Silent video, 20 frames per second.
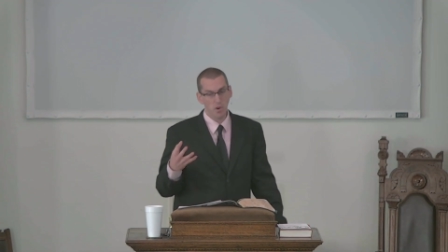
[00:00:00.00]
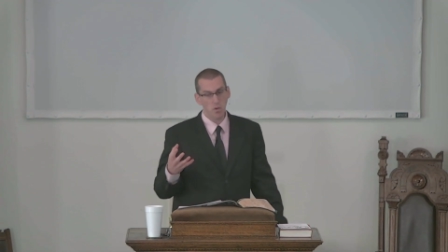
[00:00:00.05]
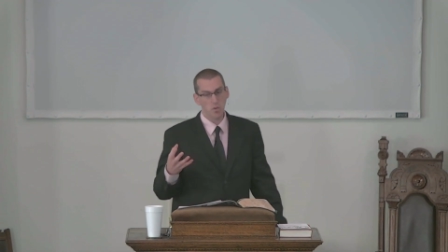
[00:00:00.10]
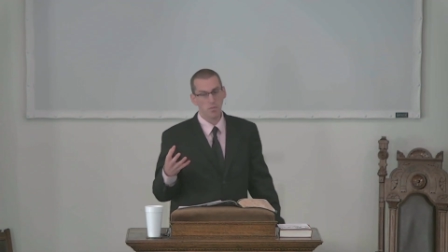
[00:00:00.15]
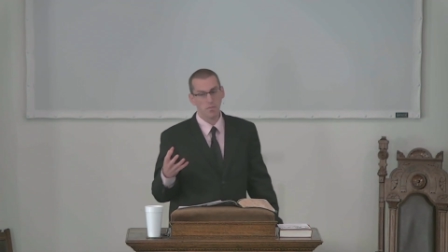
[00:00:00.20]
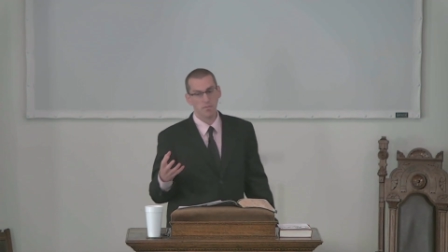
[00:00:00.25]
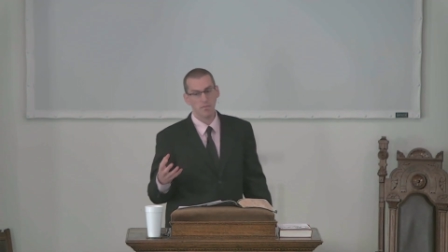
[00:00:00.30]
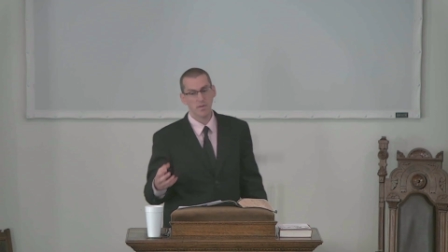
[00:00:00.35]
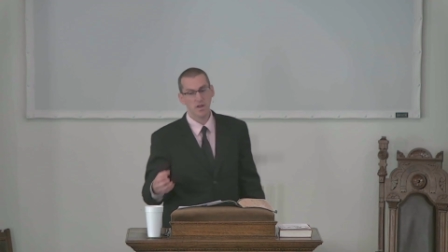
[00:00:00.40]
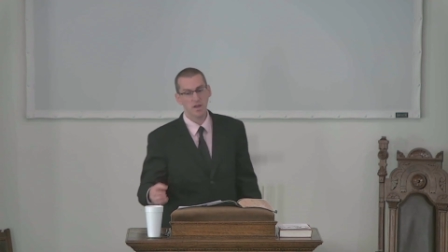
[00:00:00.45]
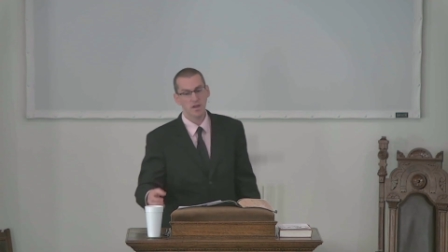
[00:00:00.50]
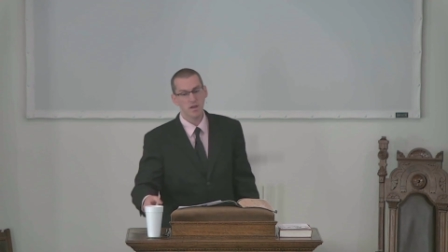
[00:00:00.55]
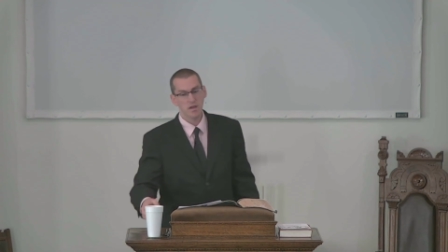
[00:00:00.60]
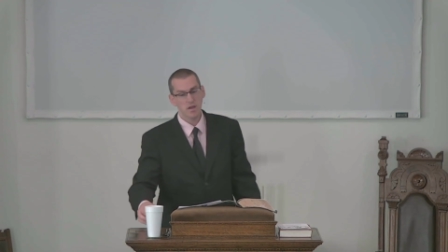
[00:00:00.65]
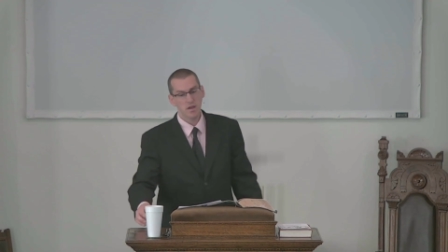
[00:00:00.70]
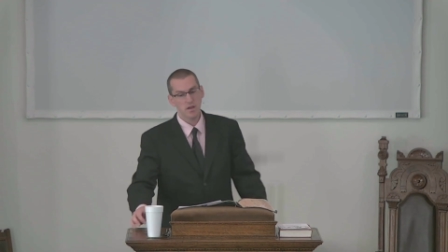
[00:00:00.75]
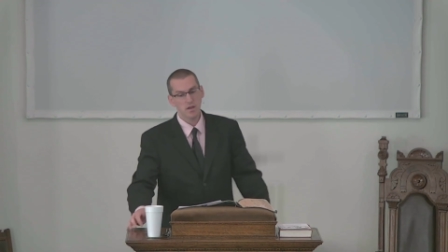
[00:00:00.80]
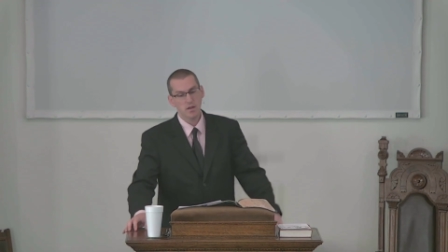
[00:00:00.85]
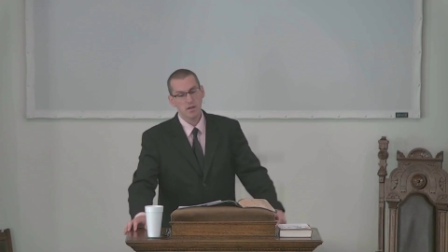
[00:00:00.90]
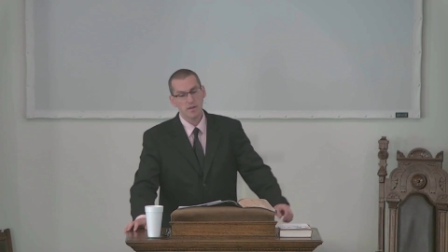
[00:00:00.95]
boom,
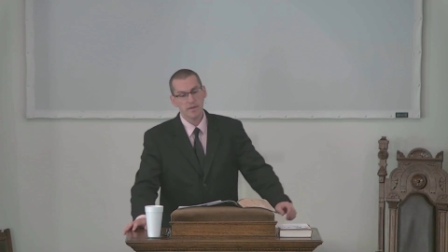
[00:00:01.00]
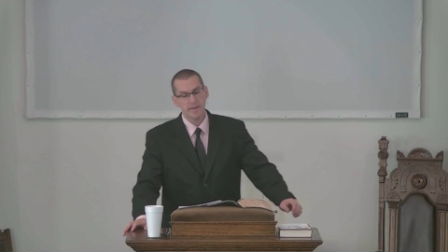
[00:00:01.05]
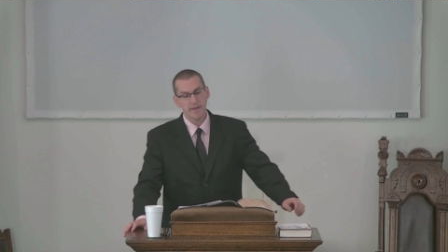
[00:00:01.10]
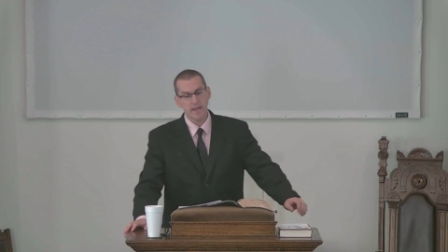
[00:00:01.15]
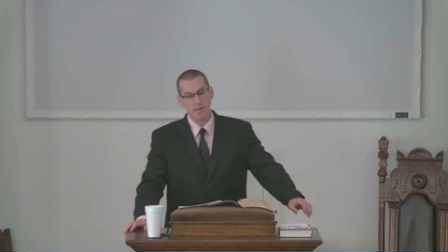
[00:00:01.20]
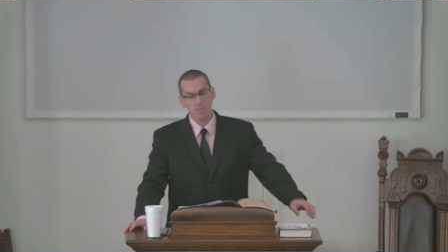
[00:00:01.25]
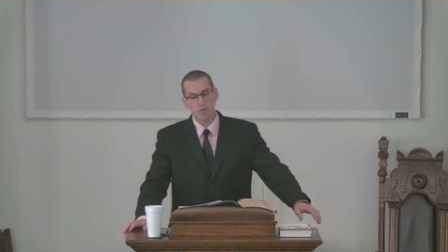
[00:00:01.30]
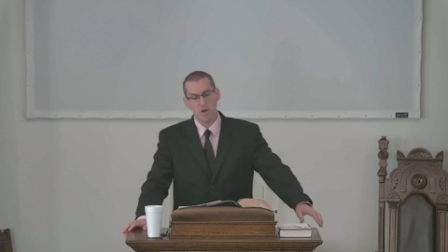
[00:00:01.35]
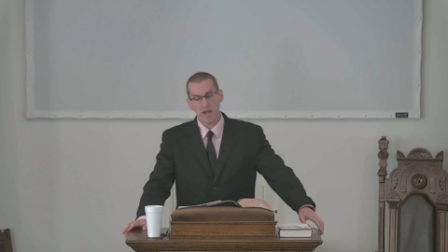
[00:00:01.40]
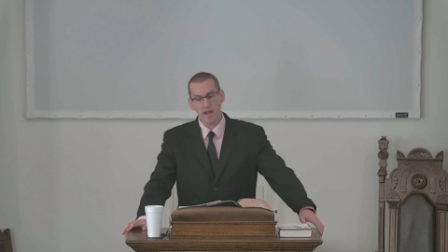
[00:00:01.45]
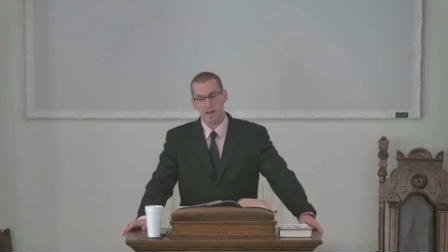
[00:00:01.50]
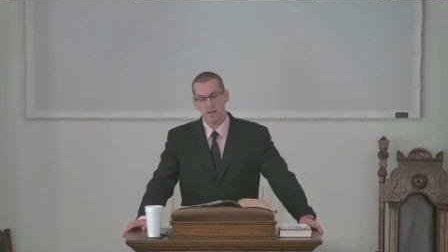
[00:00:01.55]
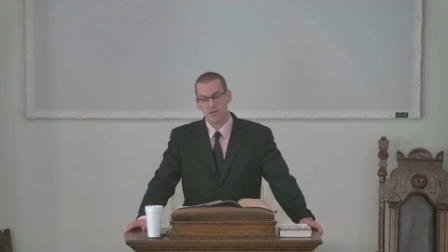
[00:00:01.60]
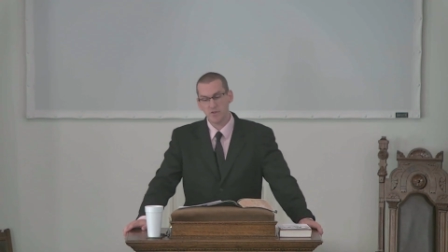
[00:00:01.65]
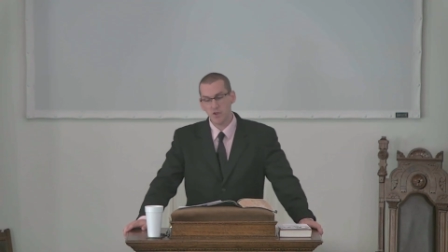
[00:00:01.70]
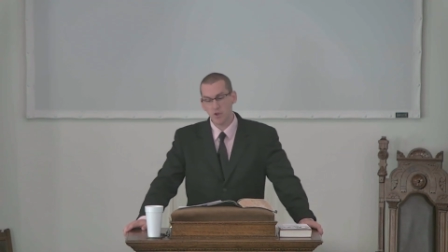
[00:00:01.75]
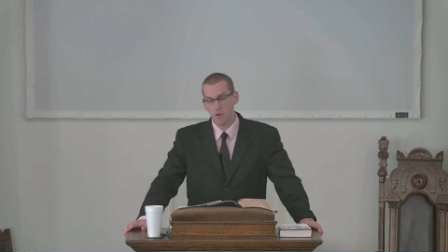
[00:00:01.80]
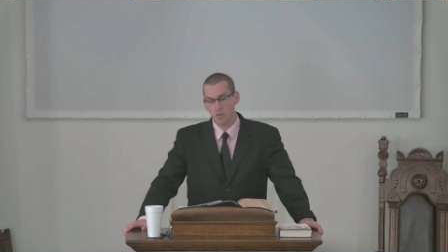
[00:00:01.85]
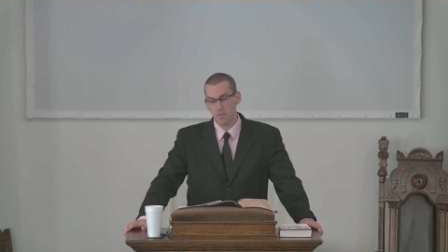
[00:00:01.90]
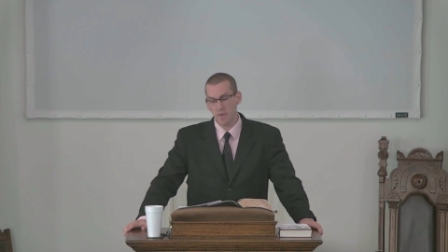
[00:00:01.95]
came
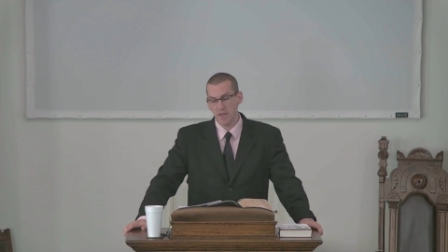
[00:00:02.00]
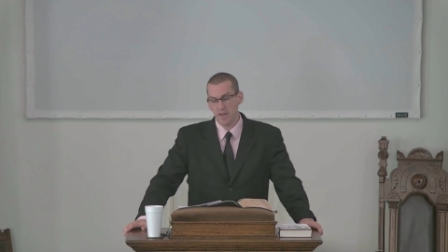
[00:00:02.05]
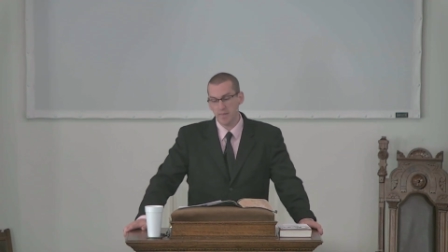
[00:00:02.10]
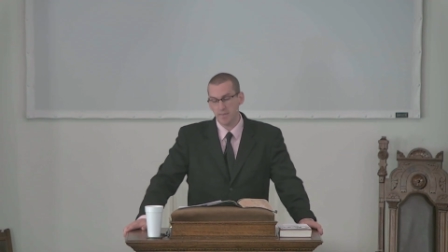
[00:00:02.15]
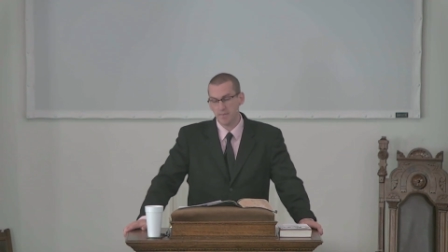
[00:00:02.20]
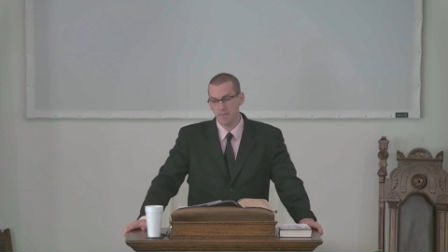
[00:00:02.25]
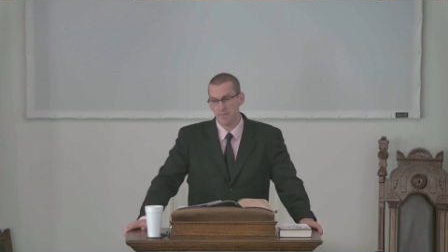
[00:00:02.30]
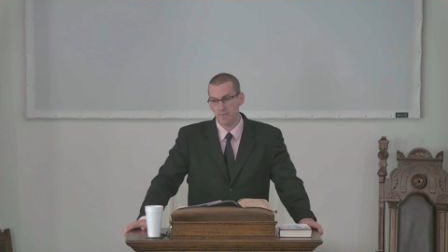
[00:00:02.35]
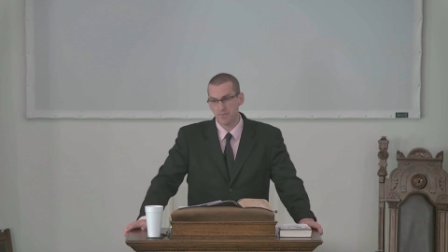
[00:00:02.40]
right to me.